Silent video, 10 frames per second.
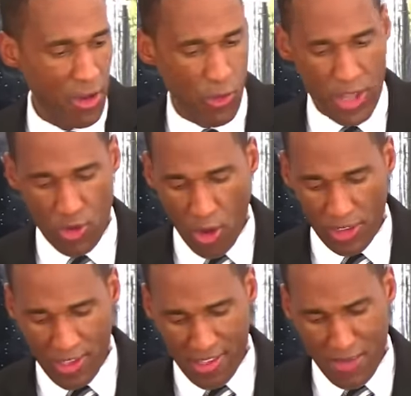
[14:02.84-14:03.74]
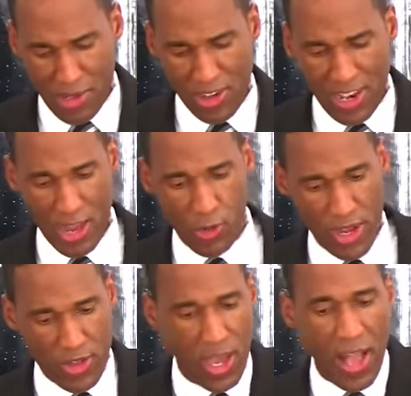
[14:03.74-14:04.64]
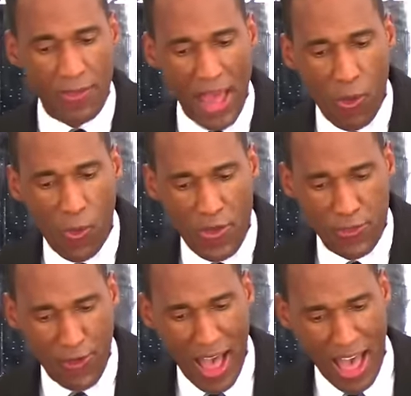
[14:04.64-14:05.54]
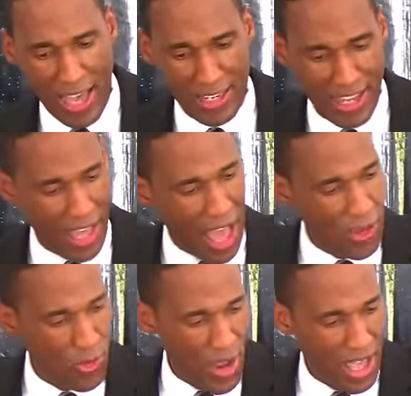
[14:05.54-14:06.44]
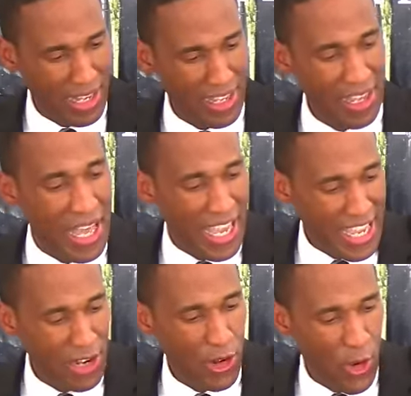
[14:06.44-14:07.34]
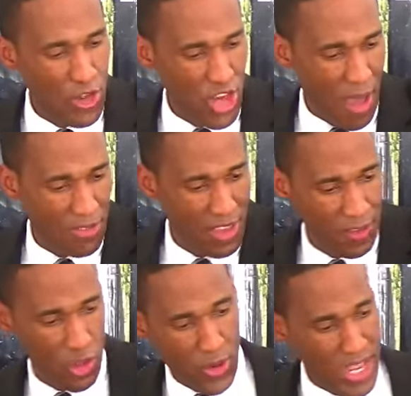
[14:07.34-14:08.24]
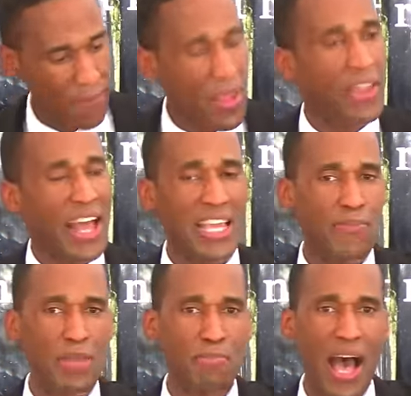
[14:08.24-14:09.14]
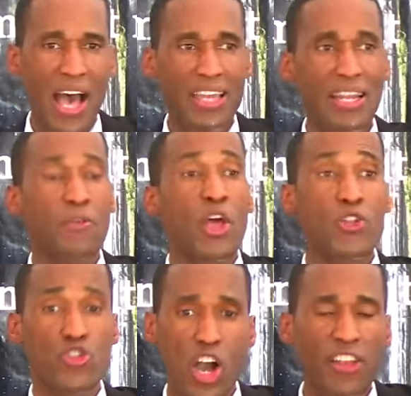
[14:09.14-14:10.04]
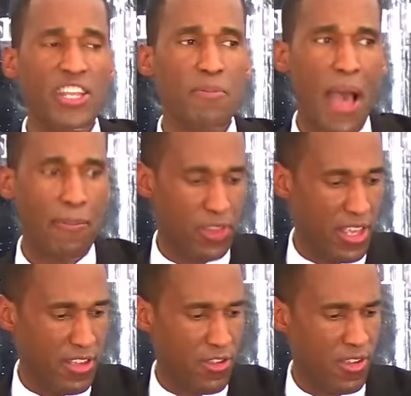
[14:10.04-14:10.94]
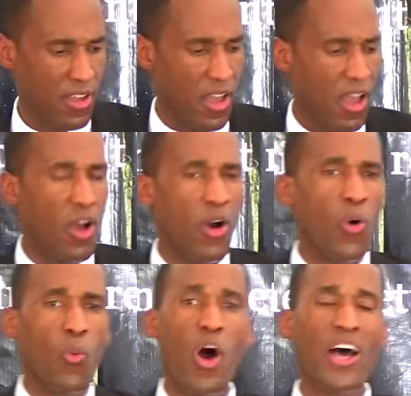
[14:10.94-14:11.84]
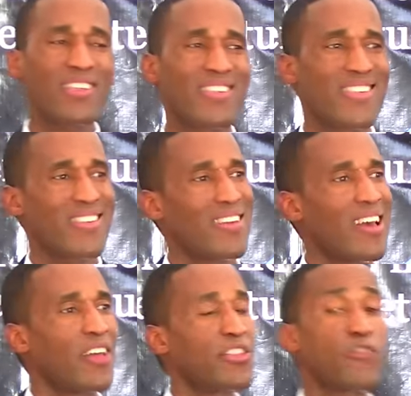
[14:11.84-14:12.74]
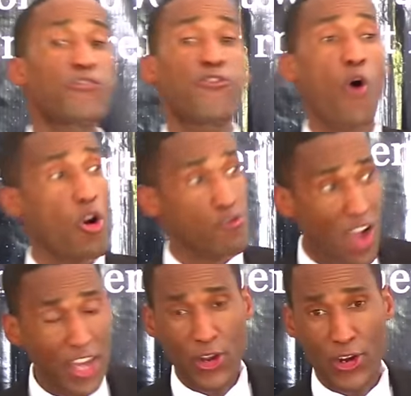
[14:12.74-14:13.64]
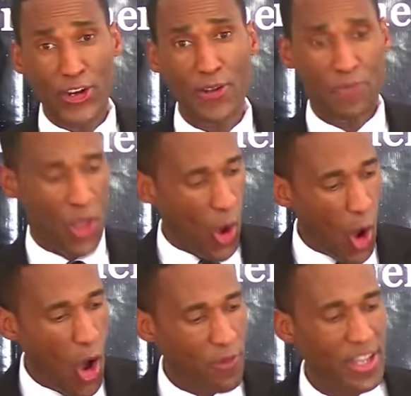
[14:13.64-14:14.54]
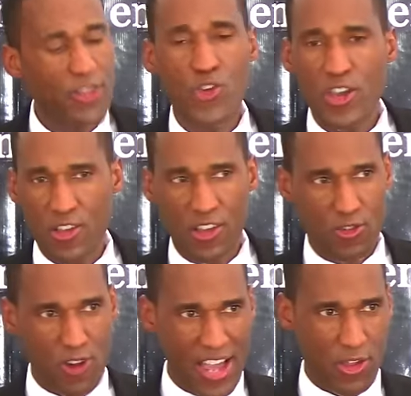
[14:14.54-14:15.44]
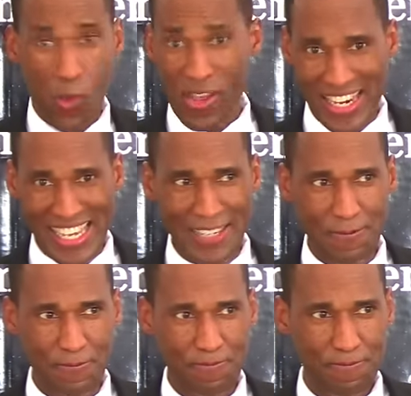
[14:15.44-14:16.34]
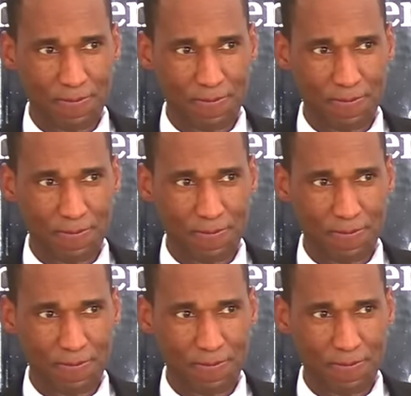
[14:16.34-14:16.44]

language or the similar language that we find as well in Luke chapter 3. Now, keep in mind, John the Baptist was the forerunner of Jesus Christ, wasn't he?